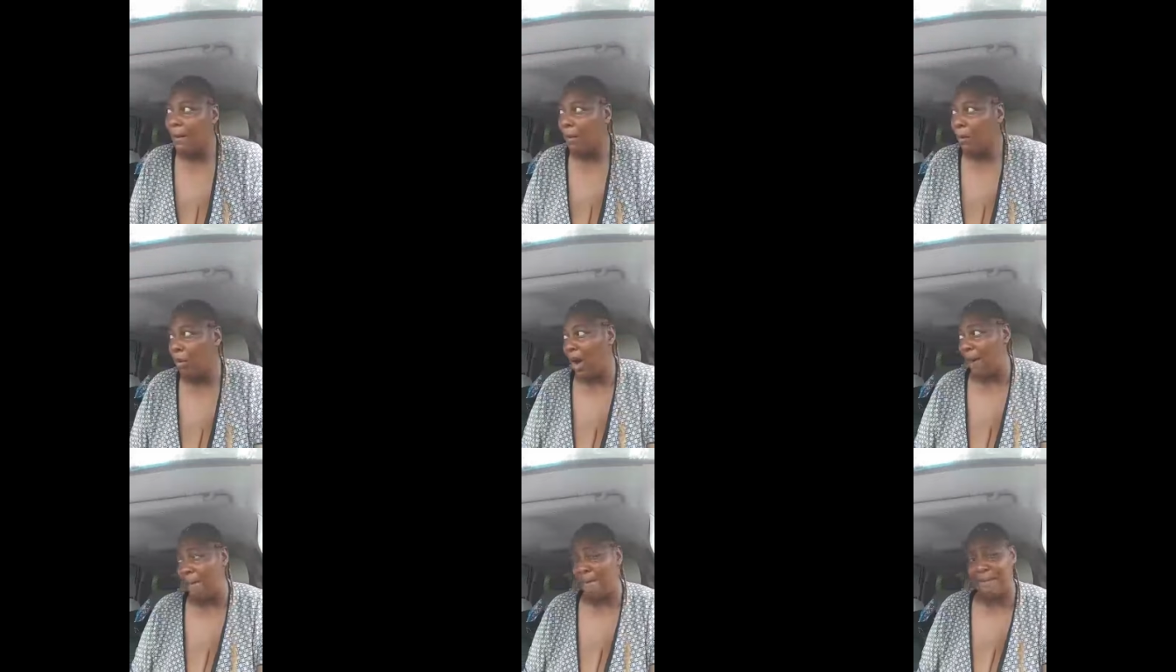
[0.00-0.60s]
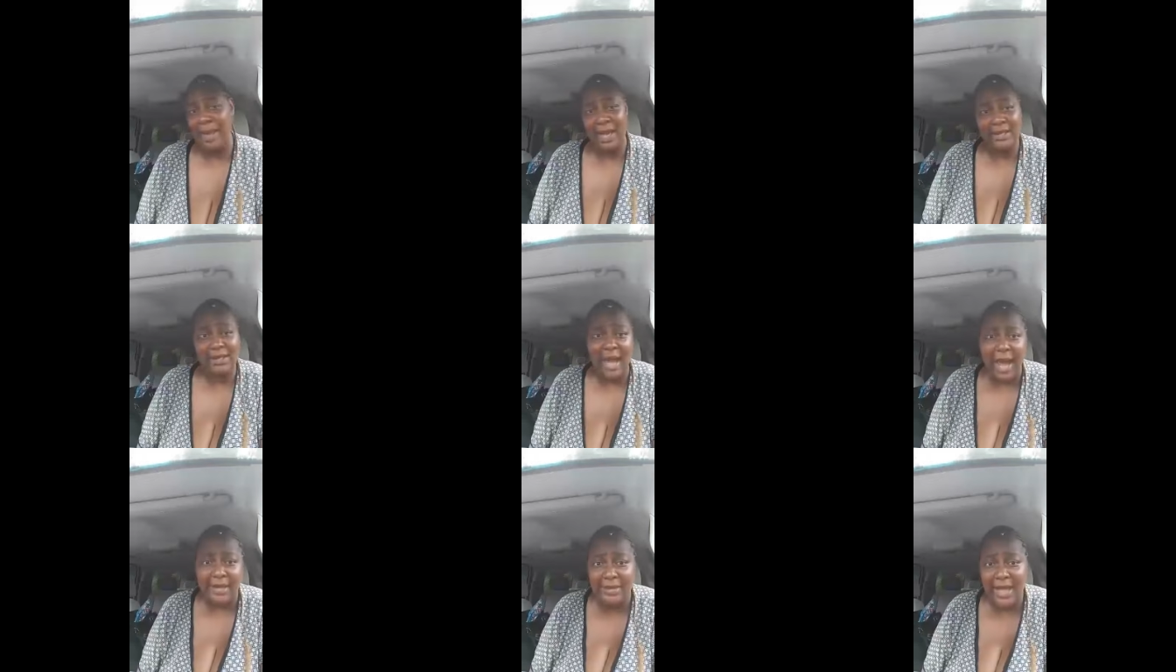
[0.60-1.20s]
Well, bitch,
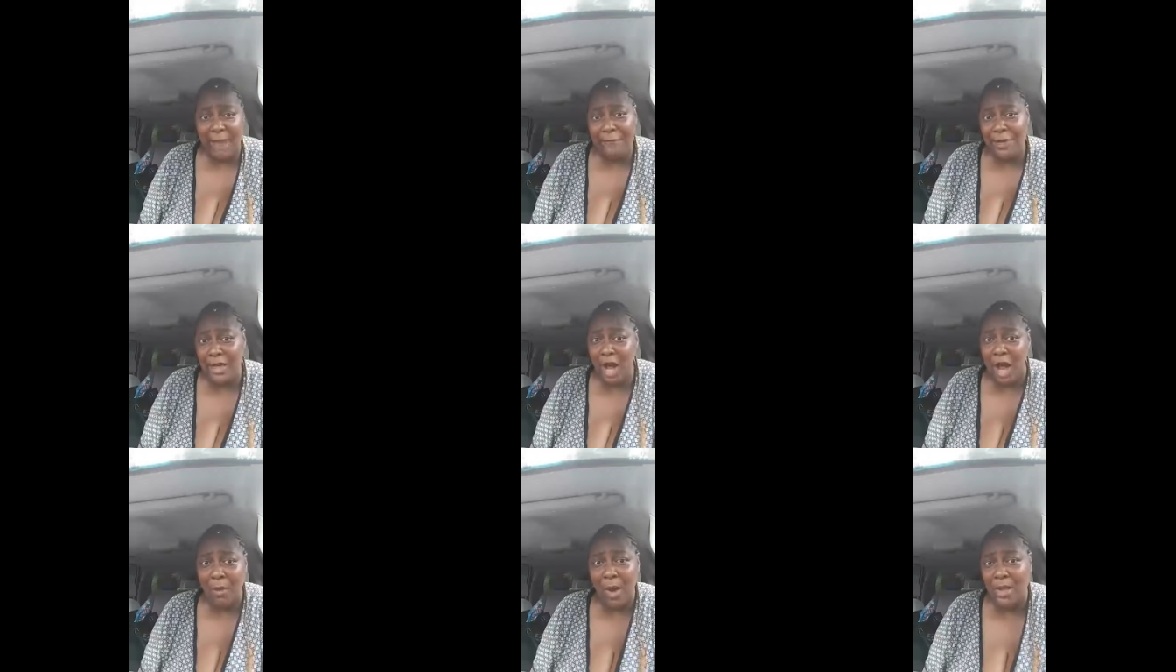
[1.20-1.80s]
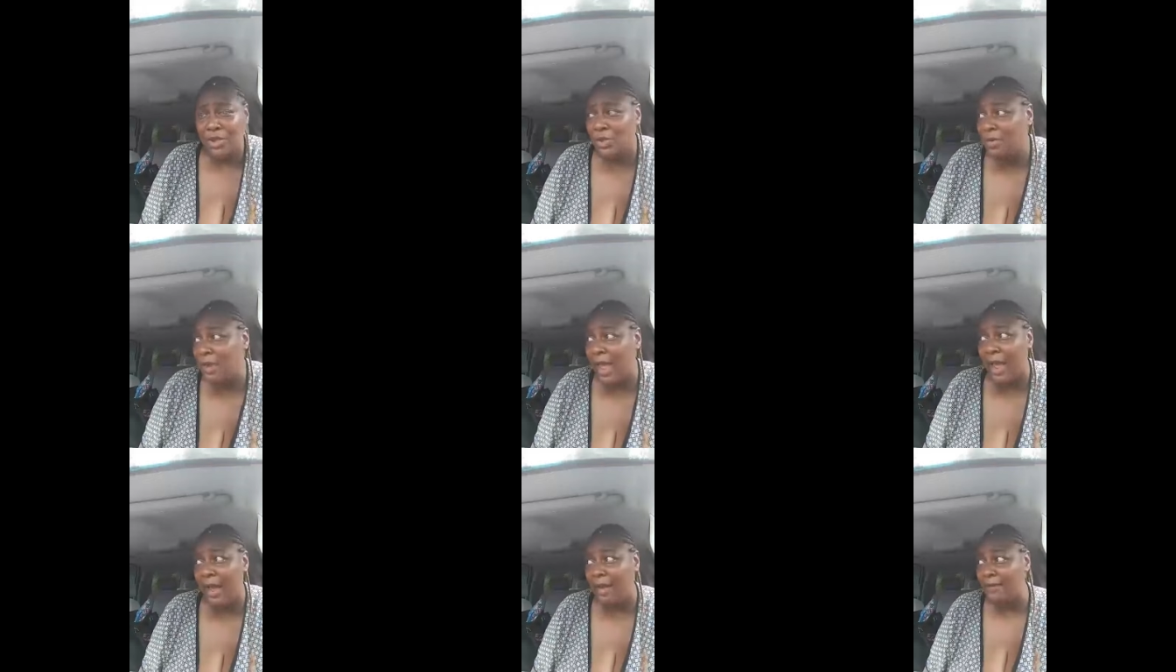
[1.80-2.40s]
I definitely not want you
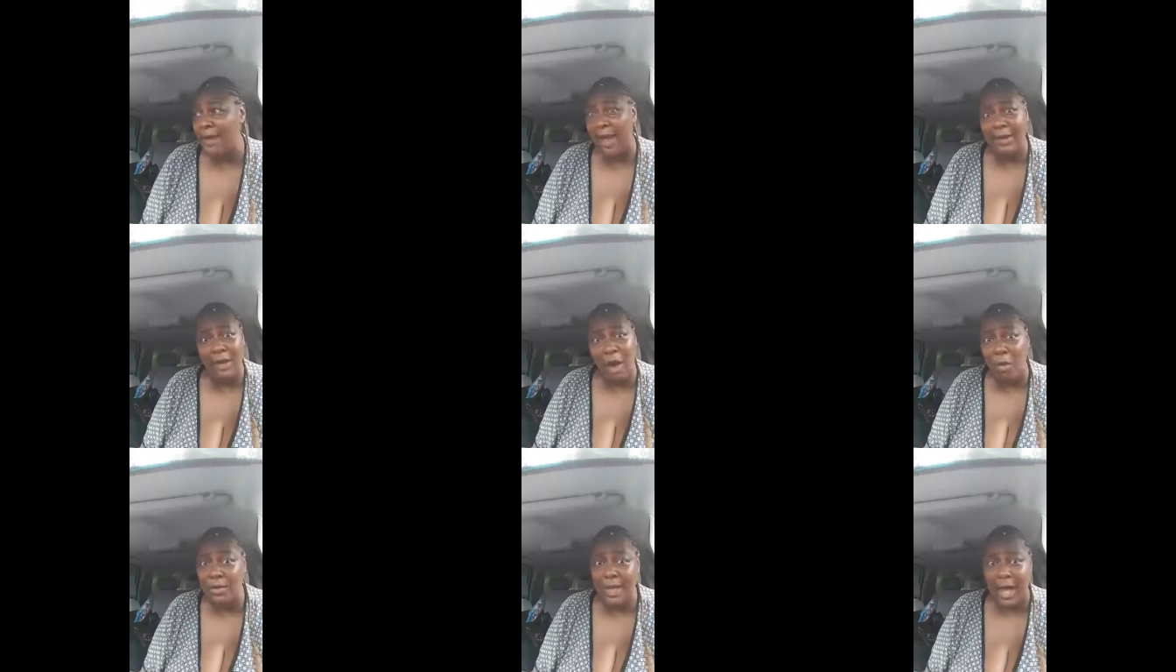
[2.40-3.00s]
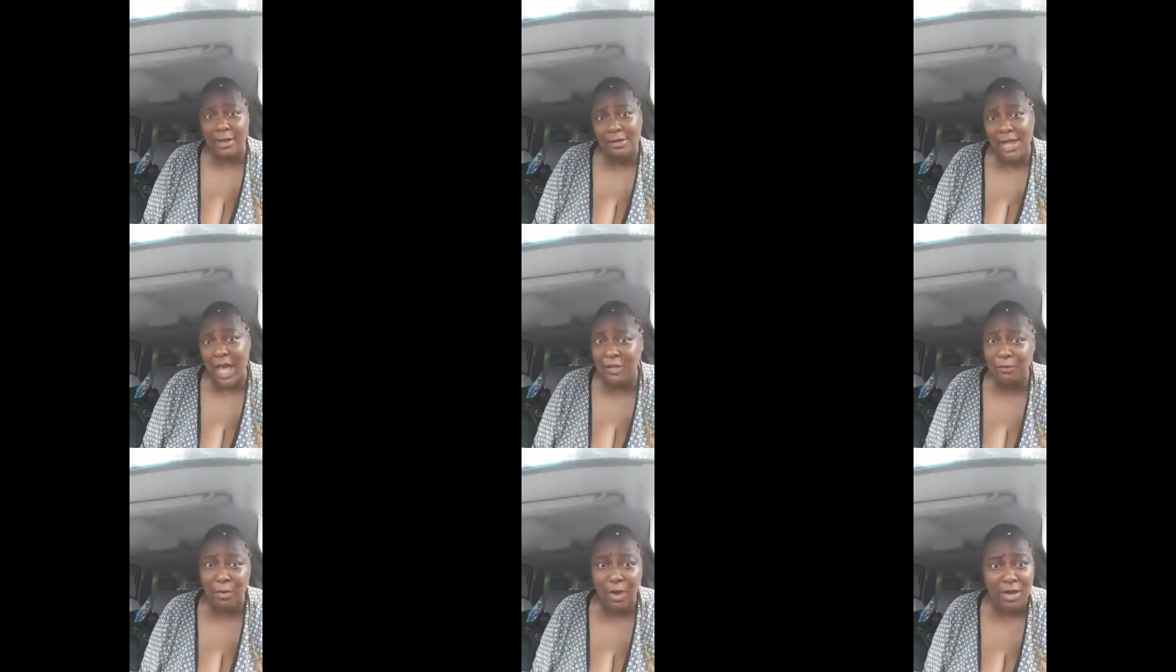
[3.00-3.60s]
to uh, not go without
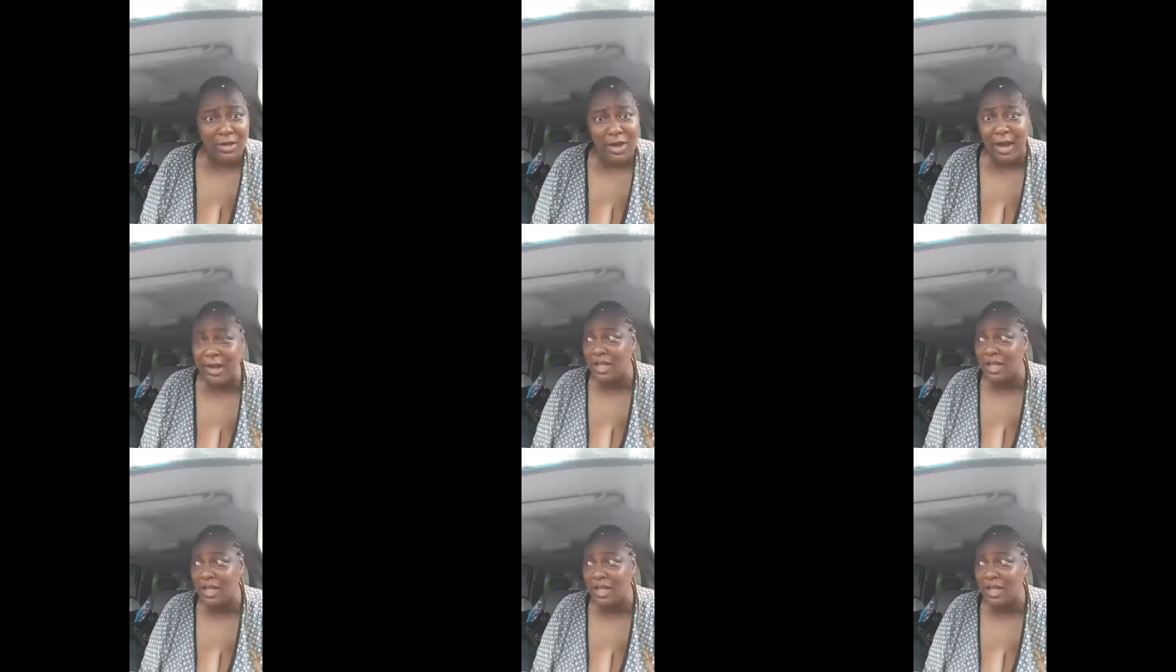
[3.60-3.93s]
sex for a year,